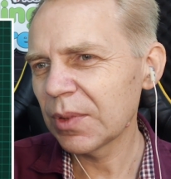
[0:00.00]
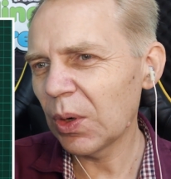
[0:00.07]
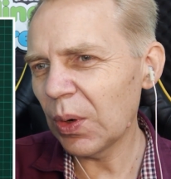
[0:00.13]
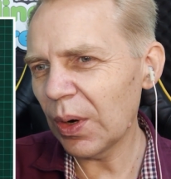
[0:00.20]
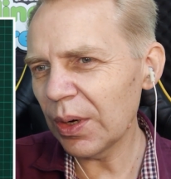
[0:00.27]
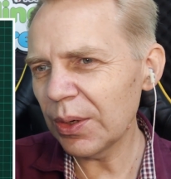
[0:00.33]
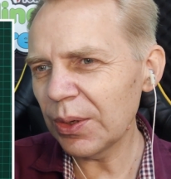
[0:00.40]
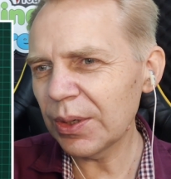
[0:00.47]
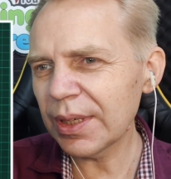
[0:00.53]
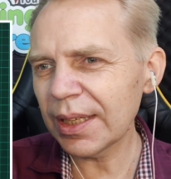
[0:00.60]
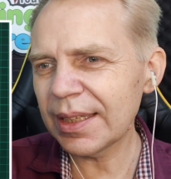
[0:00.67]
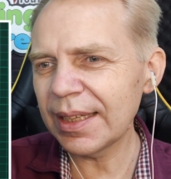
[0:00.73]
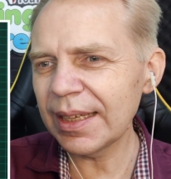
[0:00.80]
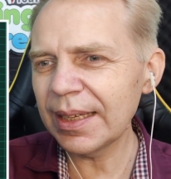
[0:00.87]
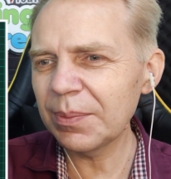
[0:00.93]
Oh, look
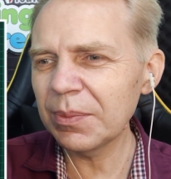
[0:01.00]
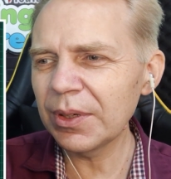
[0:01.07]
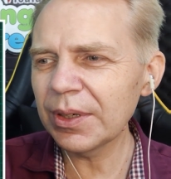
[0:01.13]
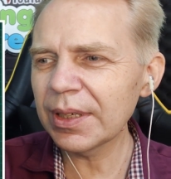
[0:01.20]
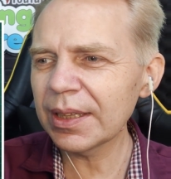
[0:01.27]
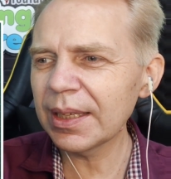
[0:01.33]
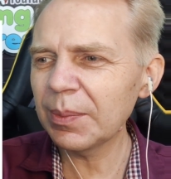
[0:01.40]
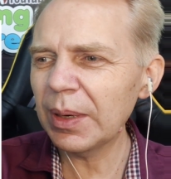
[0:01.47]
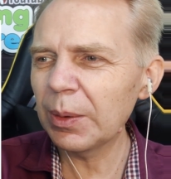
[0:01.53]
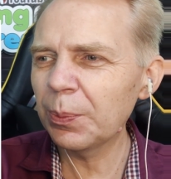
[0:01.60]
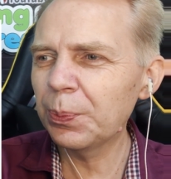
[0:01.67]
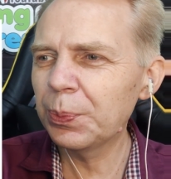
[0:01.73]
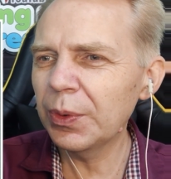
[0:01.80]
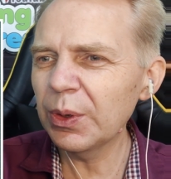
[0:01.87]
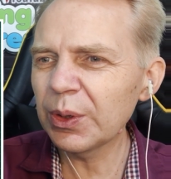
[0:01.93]
at them, how
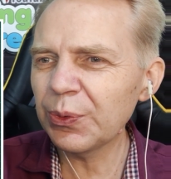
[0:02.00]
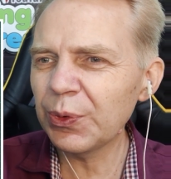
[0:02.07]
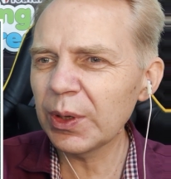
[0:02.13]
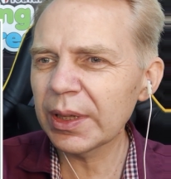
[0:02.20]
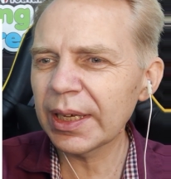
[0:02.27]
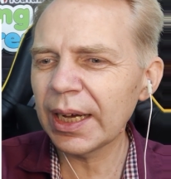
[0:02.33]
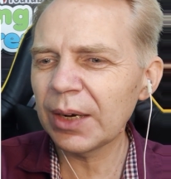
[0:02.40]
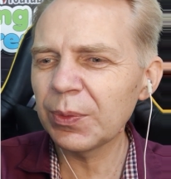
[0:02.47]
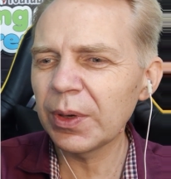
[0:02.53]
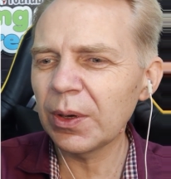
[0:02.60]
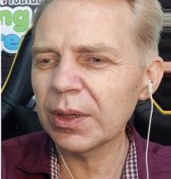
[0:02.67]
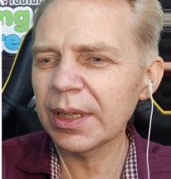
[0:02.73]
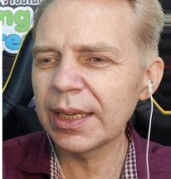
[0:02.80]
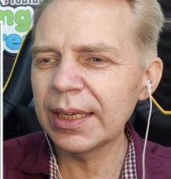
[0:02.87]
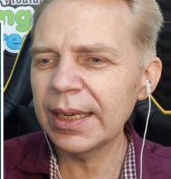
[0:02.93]
beautiful they are with
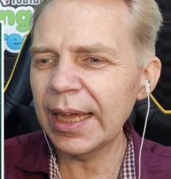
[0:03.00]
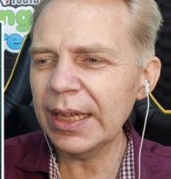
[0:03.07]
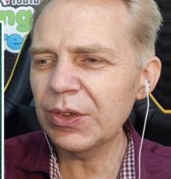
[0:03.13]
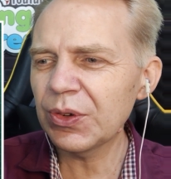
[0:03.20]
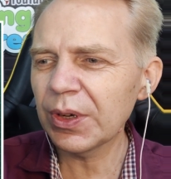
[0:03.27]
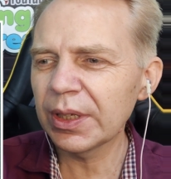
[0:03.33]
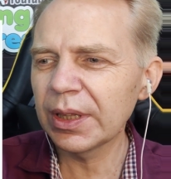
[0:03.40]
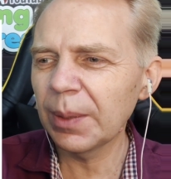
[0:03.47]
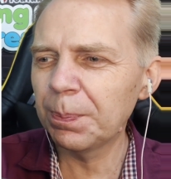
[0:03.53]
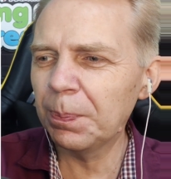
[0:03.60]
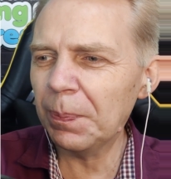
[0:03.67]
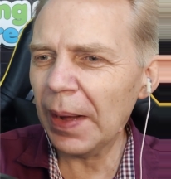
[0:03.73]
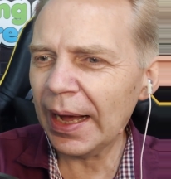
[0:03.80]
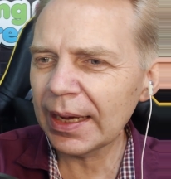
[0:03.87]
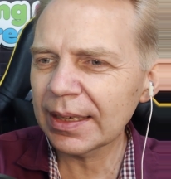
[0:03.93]
all the nature on the
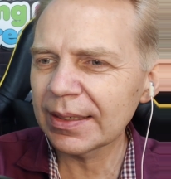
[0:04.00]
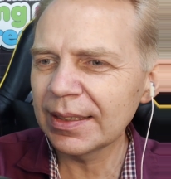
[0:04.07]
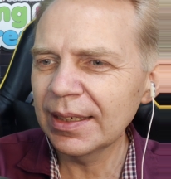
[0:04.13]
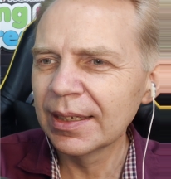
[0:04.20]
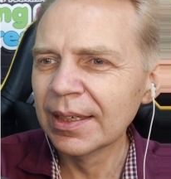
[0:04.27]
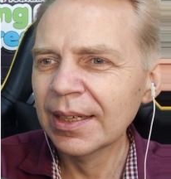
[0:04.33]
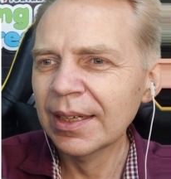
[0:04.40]
back, huh?